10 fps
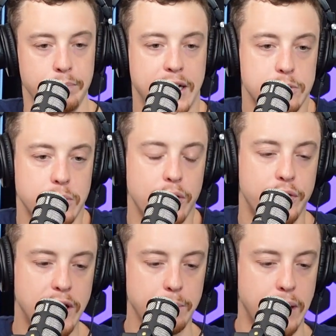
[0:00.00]
because when you
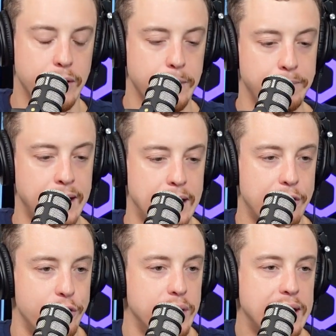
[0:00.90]
think about it,
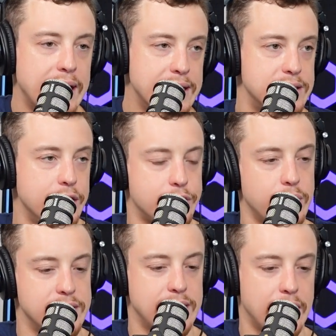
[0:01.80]
if you need instant
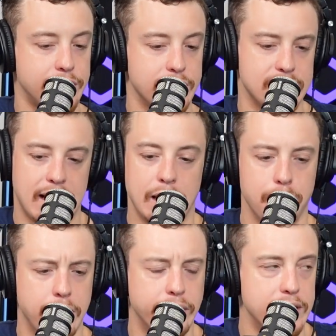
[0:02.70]
transactions
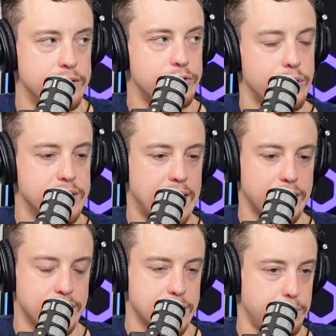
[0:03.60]
and millions of
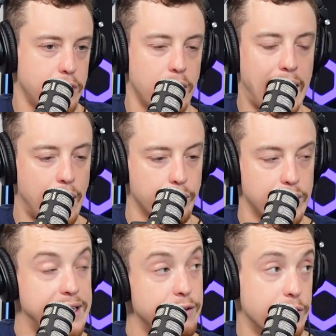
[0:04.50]
transactions per hour
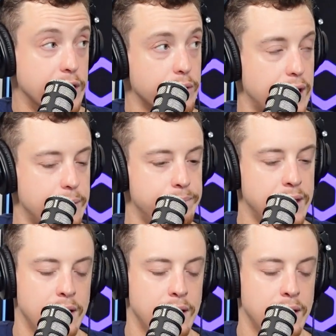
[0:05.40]
in a video game,